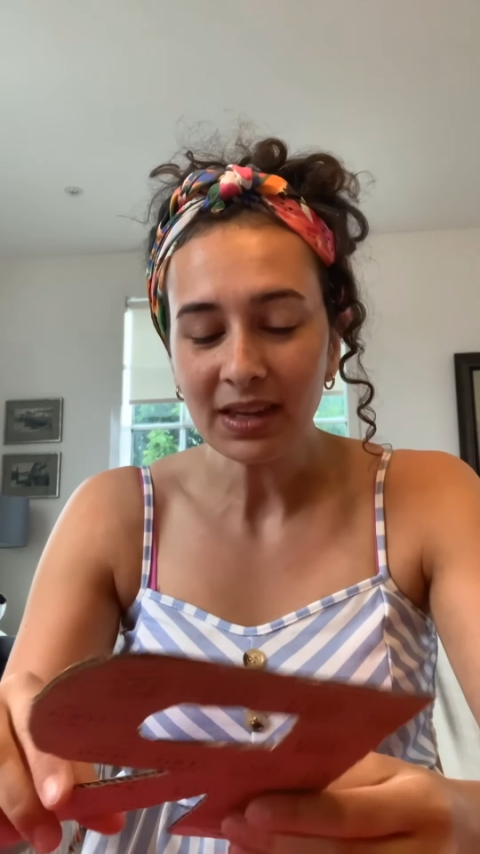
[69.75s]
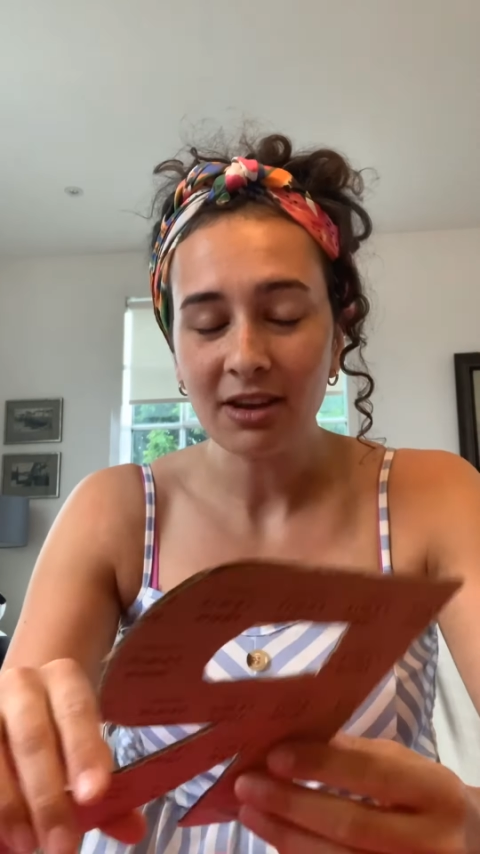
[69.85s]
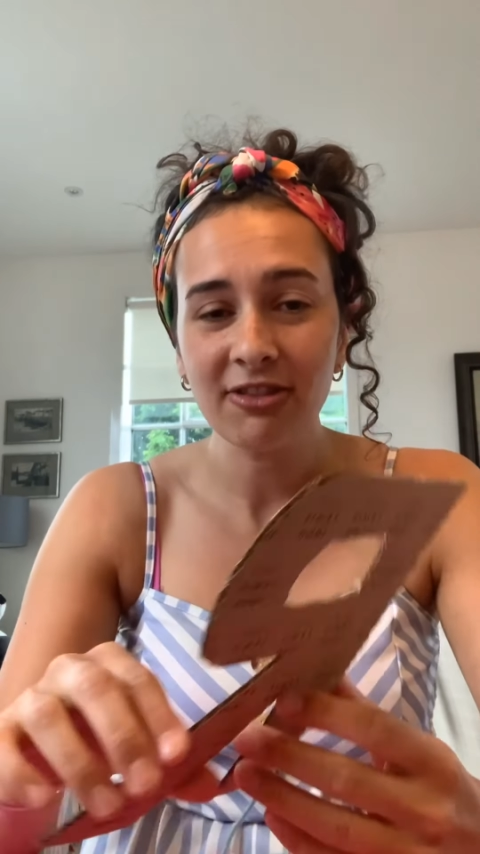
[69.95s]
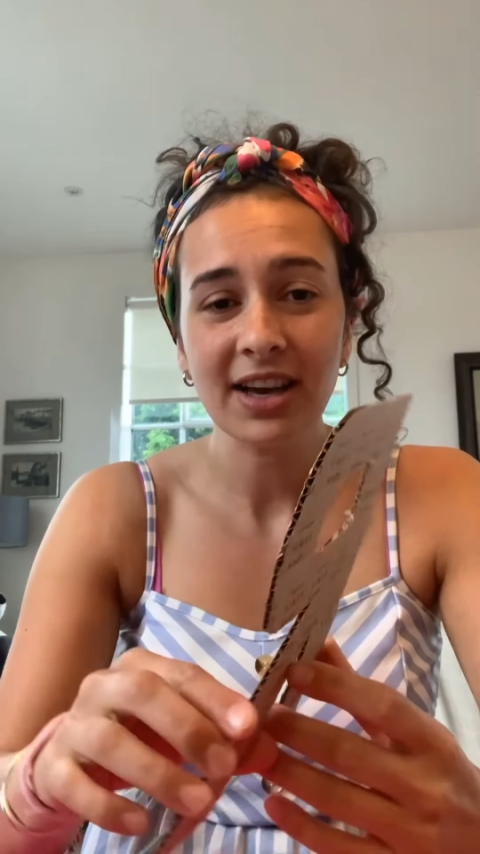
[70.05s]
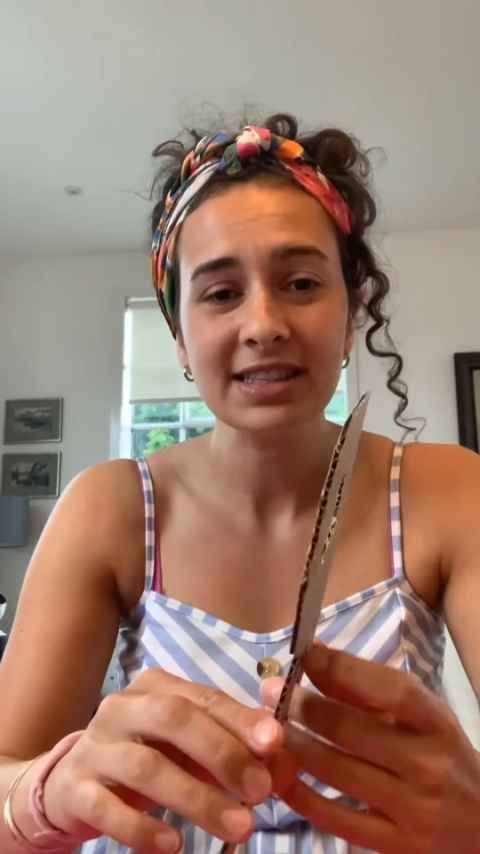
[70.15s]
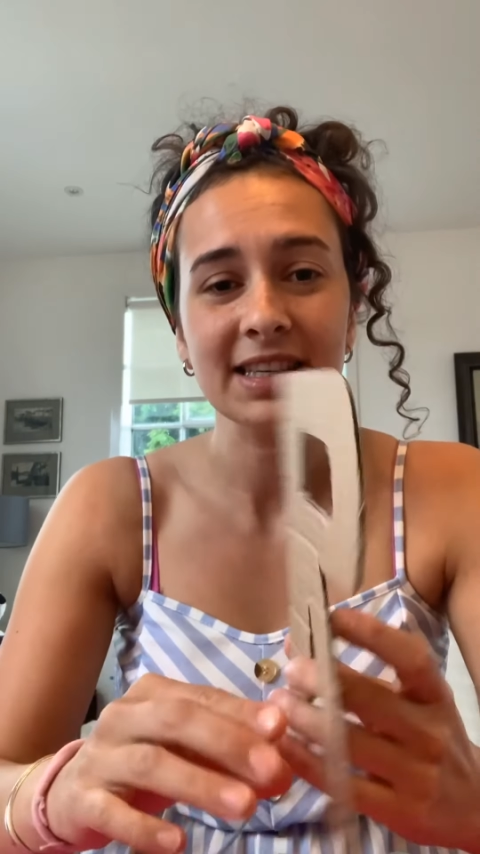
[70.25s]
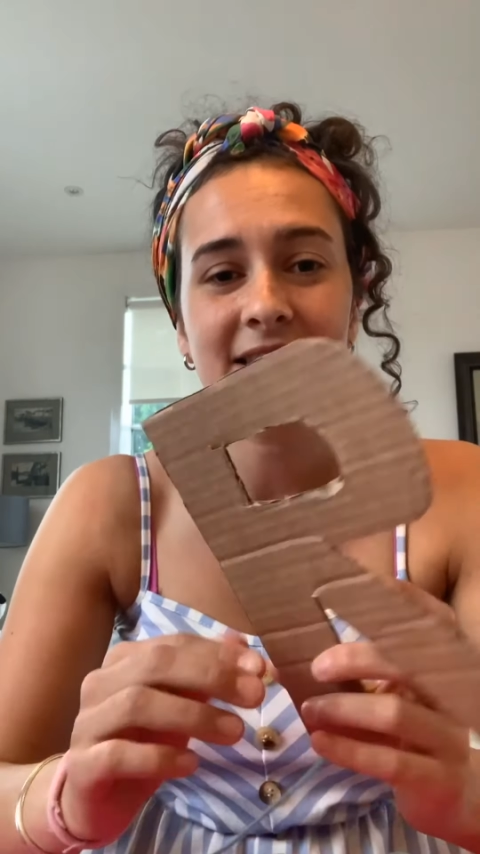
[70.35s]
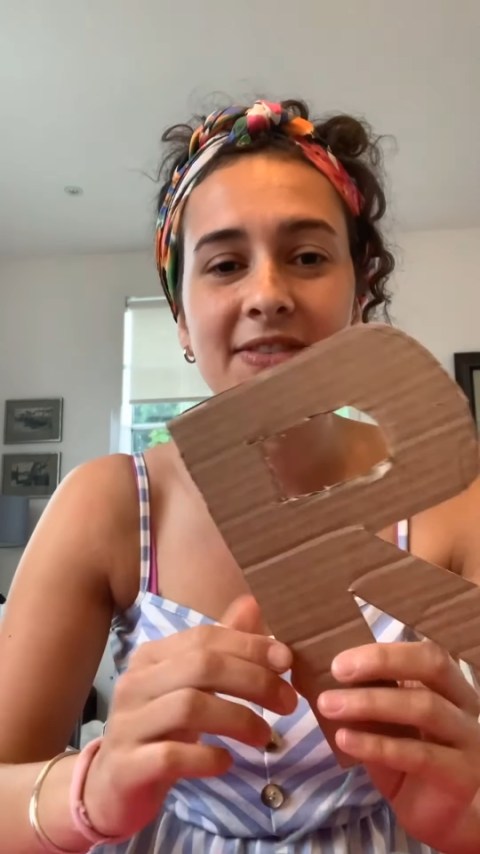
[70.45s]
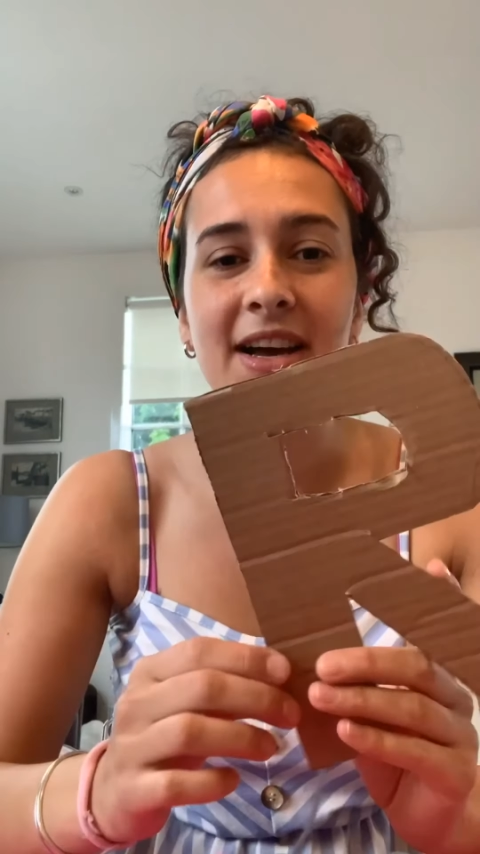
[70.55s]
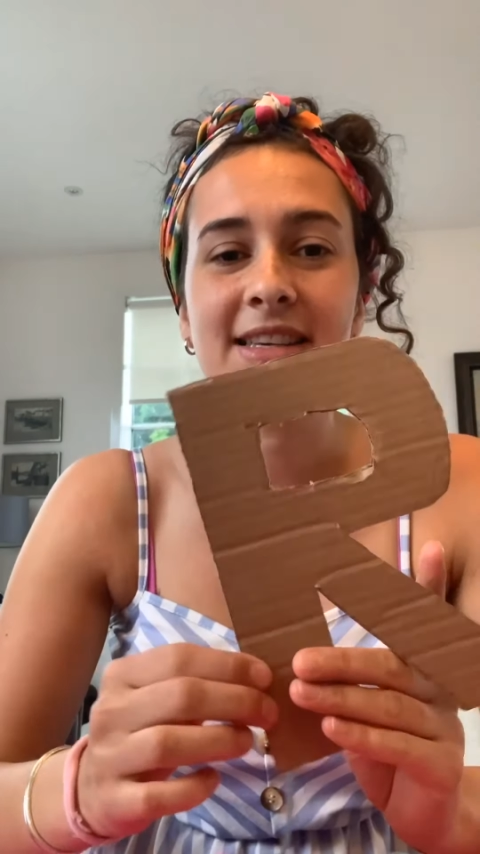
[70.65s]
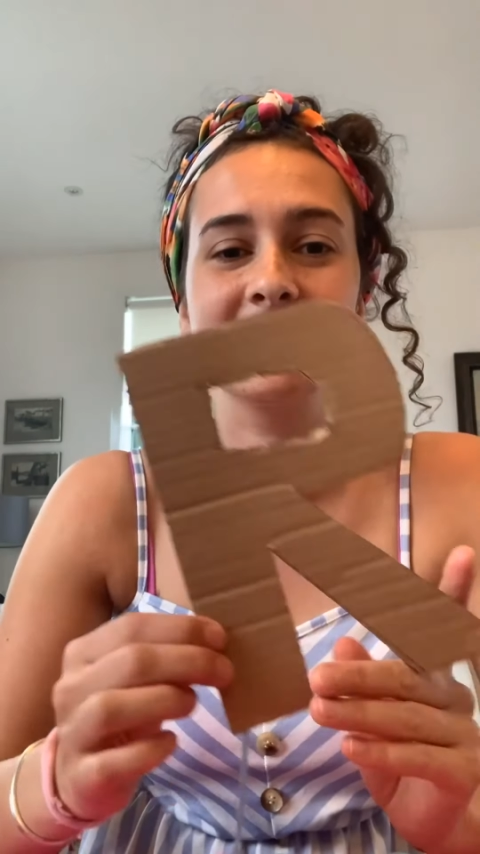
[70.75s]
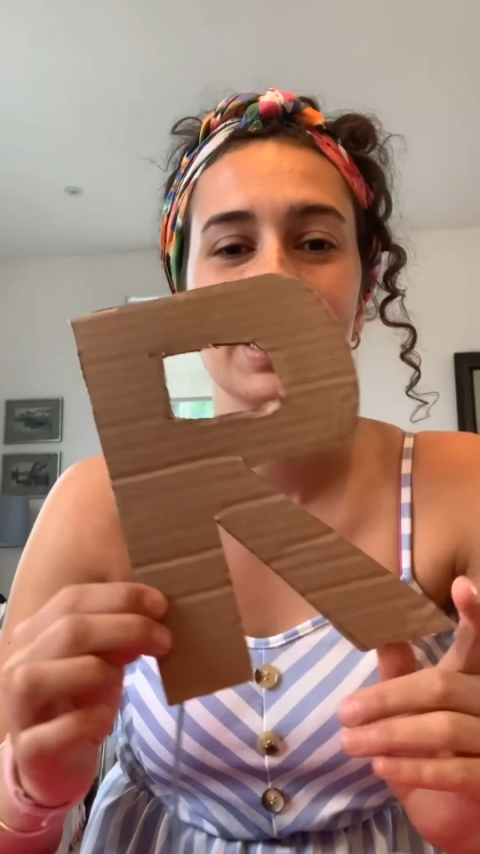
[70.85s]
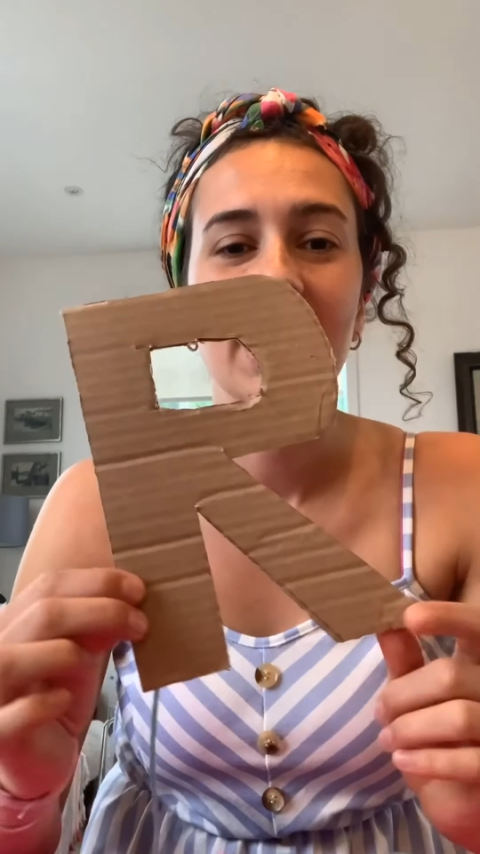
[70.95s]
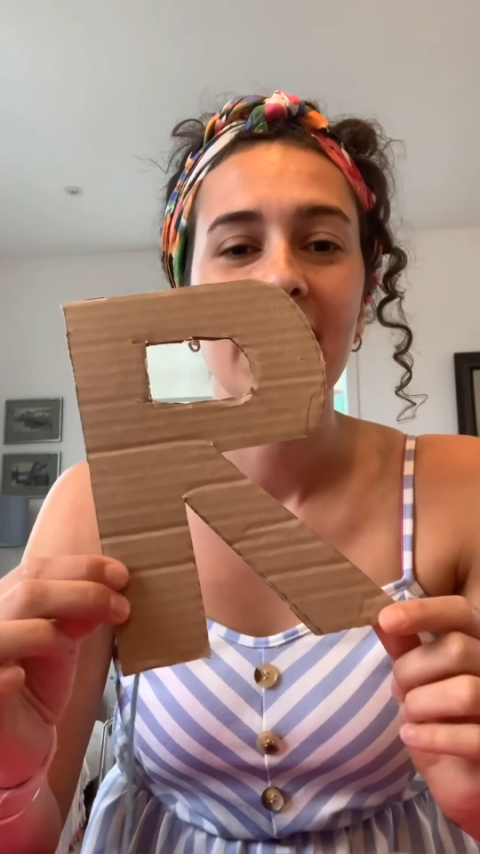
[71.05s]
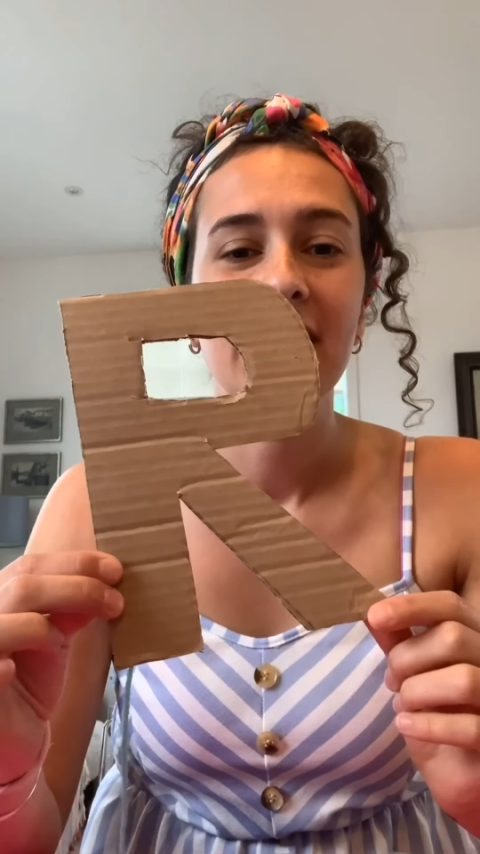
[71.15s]
first things first,
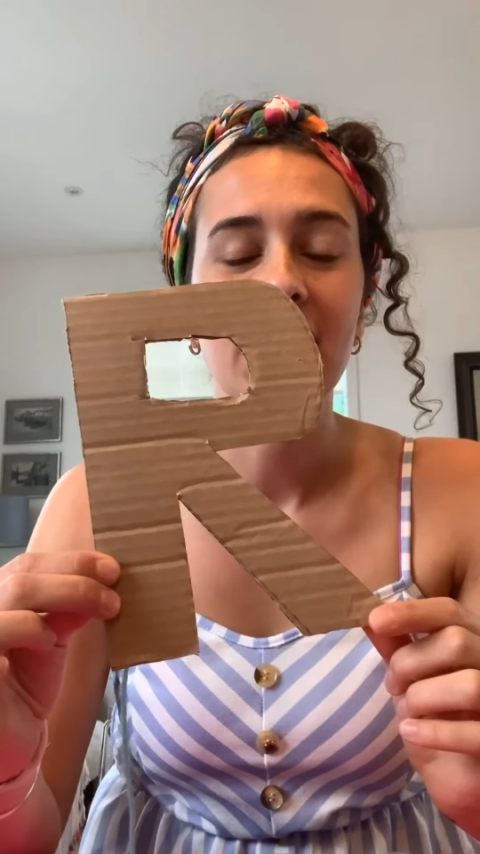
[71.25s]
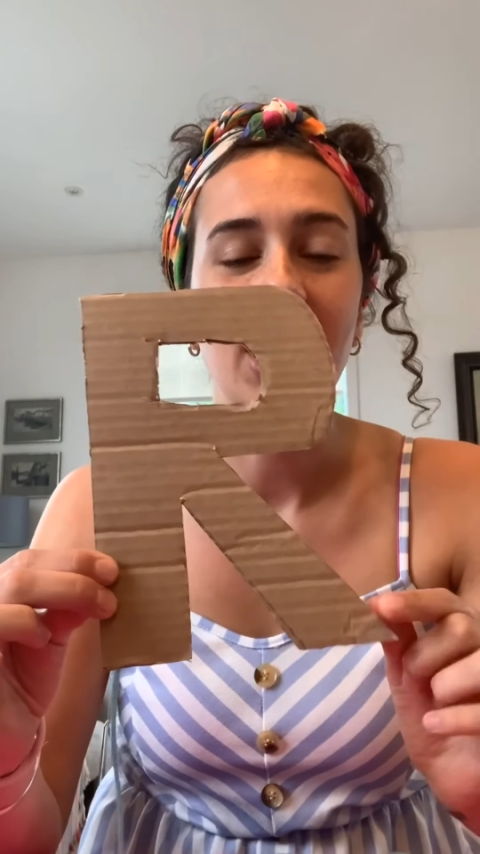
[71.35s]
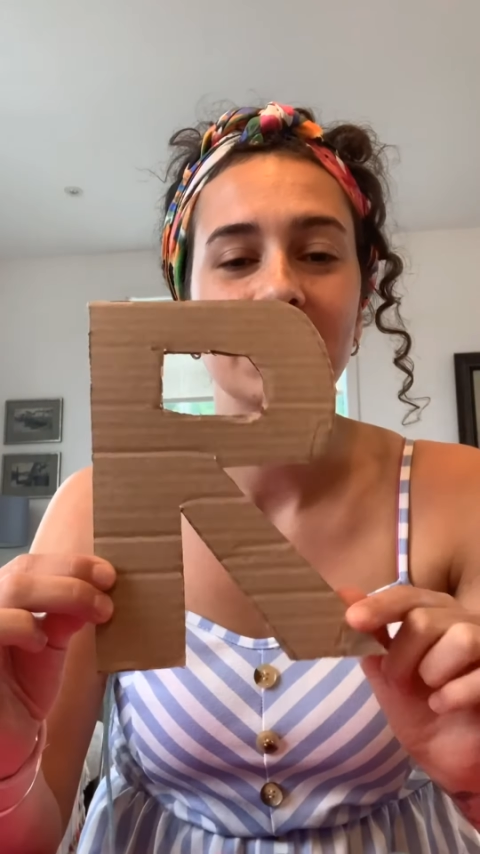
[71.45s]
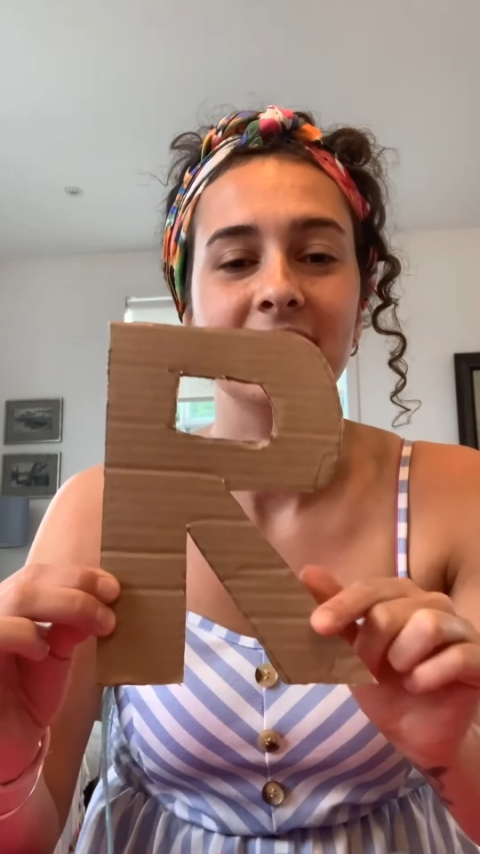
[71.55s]
cut